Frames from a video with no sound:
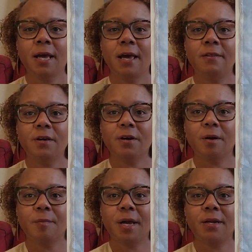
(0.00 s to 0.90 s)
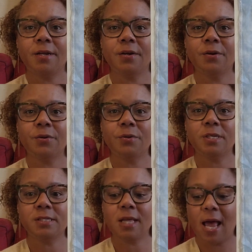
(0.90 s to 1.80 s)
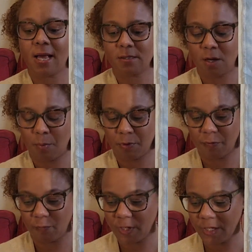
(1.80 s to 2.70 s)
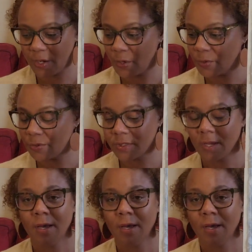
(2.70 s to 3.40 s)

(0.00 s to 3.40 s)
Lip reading: and then come down here and do these last couple of windows,